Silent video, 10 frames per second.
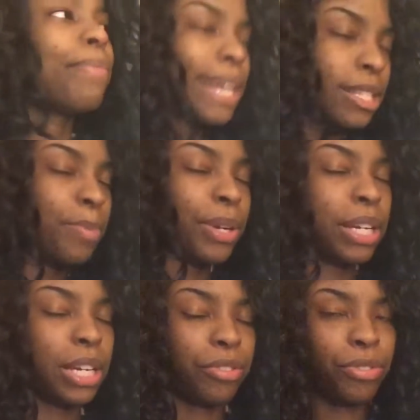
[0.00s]
That's pretty
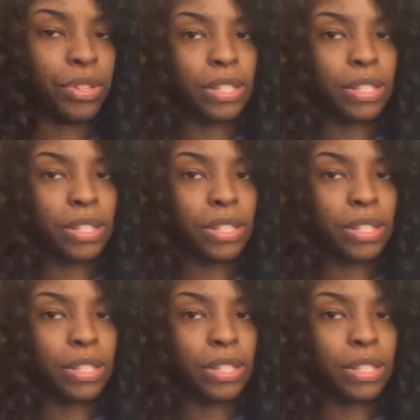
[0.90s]
good for a